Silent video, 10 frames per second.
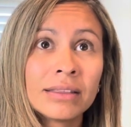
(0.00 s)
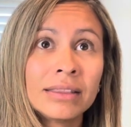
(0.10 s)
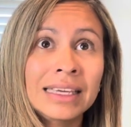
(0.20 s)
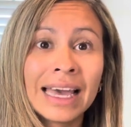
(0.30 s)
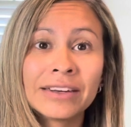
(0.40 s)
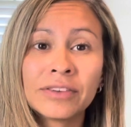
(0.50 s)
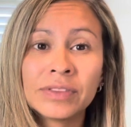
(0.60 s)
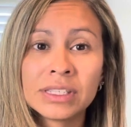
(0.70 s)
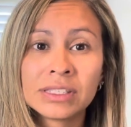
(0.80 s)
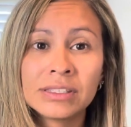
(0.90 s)
the end of
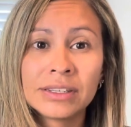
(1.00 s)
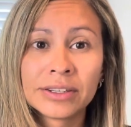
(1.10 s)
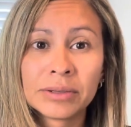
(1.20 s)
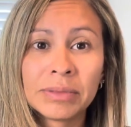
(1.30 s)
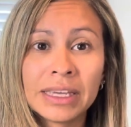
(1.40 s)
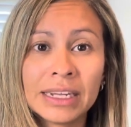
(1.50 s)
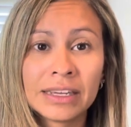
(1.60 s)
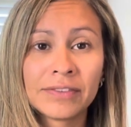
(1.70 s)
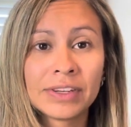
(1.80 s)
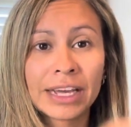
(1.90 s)
this year, beginning
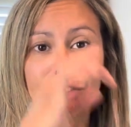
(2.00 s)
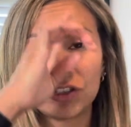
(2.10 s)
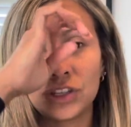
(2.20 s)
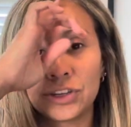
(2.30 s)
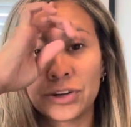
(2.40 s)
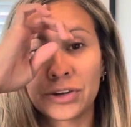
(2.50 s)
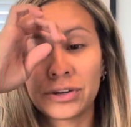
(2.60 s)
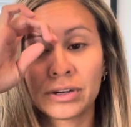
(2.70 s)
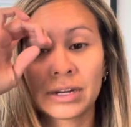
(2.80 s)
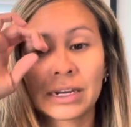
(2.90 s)
of next
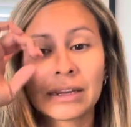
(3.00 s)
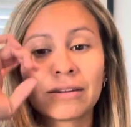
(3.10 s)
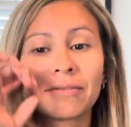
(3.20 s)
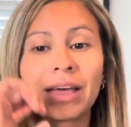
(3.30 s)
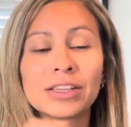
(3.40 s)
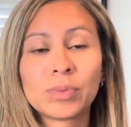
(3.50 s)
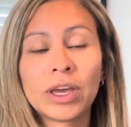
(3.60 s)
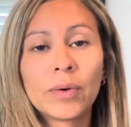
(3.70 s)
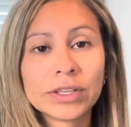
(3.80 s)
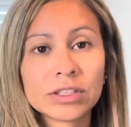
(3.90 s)
year, as we
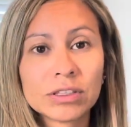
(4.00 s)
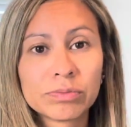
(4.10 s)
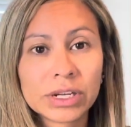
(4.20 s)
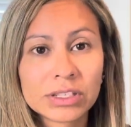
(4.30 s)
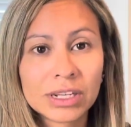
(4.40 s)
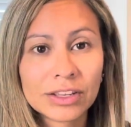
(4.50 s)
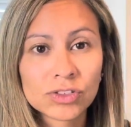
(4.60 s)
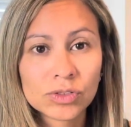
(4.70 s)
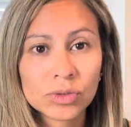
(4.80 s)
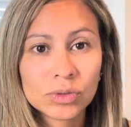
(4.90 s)
go into the
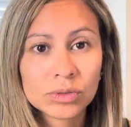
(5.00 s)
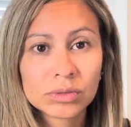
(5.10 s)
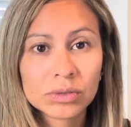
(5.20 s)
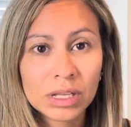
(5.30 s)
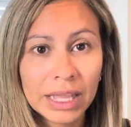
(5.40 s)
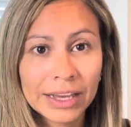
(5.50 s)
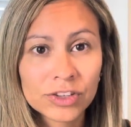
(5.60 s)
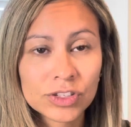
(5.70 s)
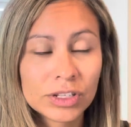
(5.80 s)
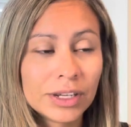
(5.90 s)
presidential
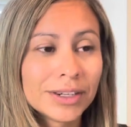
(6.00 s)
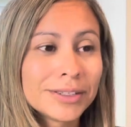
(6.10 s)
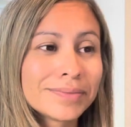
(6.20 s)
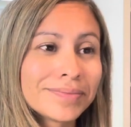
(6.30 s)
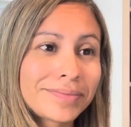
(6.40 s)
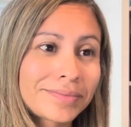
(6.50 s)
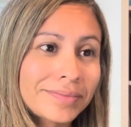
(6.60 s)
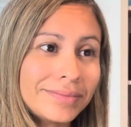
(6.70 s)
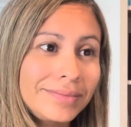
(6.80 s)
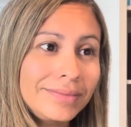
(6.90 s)
election year.
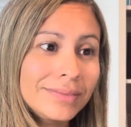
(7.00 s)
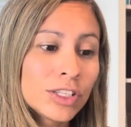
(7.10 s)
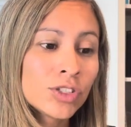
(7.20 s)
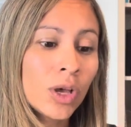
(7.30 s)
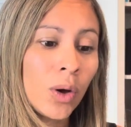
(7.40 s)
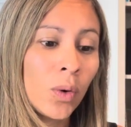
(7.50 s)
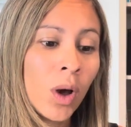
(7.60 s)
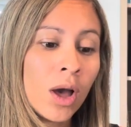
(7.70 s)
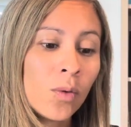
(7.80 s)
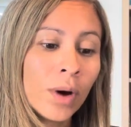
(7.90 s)

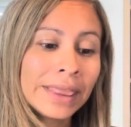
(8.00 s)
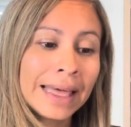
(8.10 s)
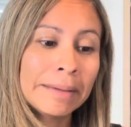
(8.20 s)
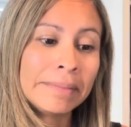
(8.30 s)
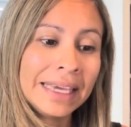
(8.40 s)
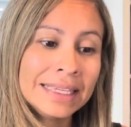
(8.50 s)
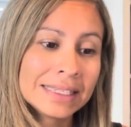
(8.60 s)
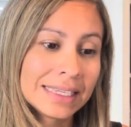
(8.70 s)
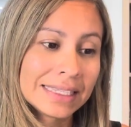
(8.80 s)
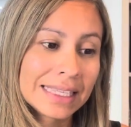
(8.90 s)
So, what that
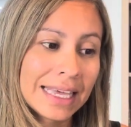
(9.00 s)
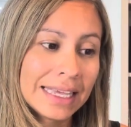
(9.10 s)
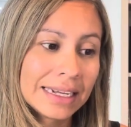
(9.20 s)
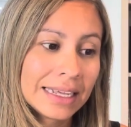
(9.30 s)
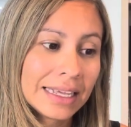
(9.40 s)
means is that